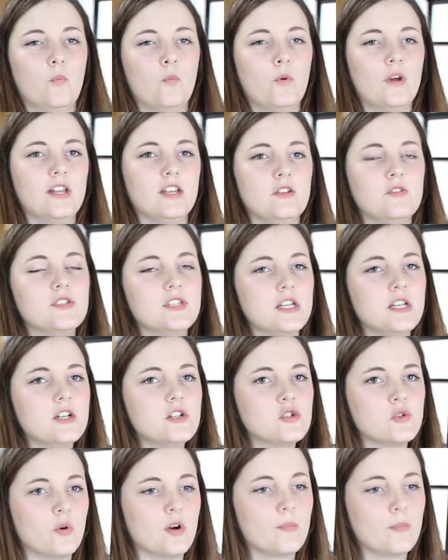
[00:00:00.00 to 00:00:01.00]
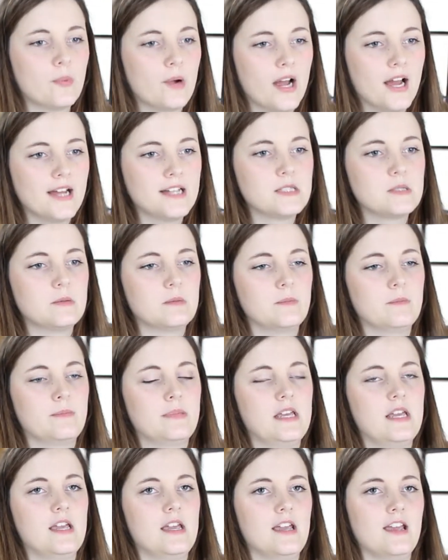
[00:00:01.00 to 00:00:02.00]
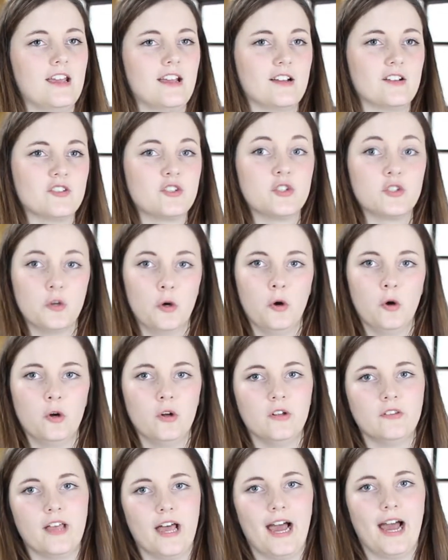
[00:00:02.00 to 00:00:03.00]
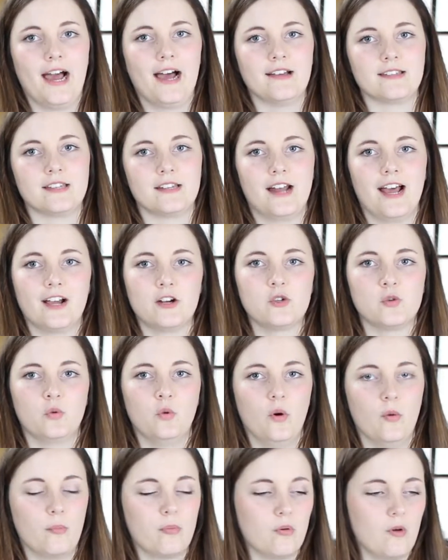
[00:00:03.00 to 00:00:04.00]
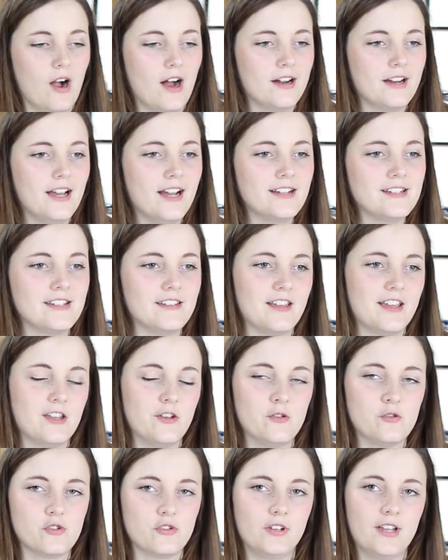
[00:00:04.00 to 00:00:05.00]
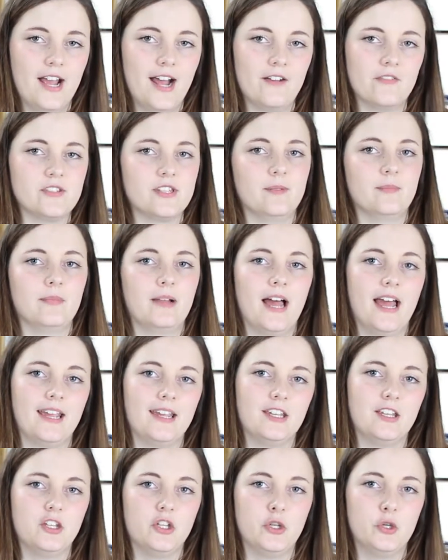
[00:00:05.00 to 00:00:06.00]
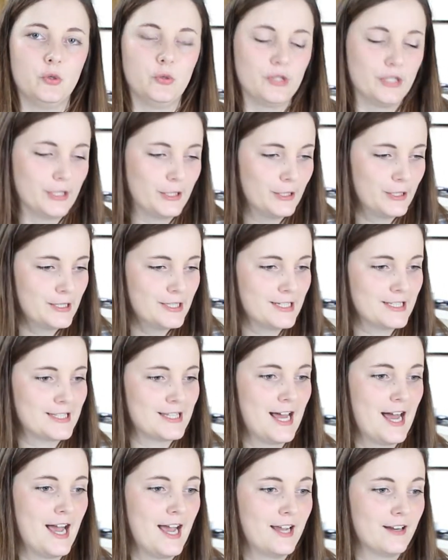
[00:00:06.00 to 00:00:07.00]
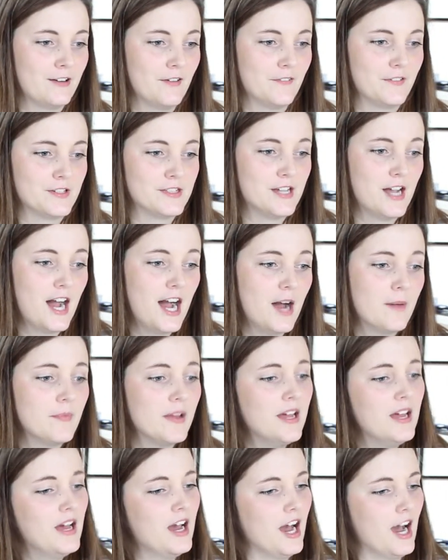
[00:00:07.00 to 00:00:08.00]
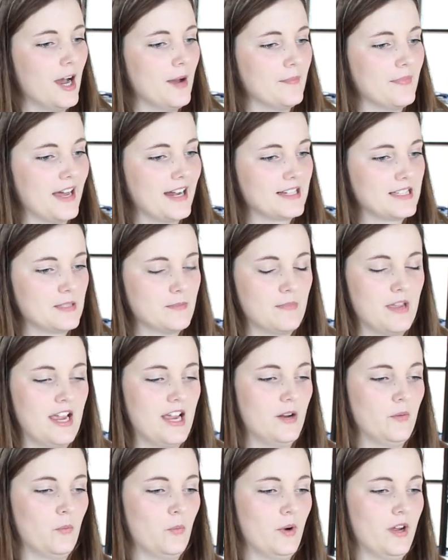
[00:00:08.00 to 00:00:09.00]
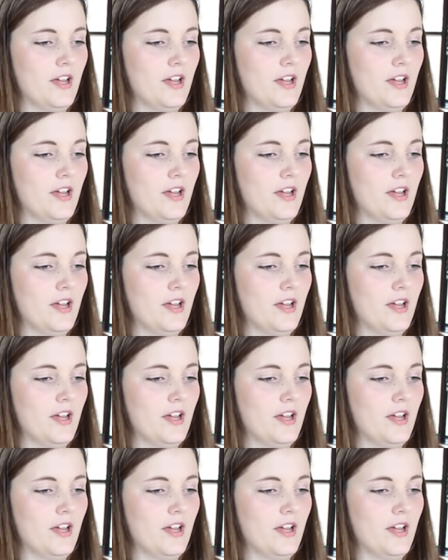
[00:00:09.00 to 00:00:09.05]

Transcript: When you see shortbreads being sold as an actual product, they usually have some cute little design on the top. That's made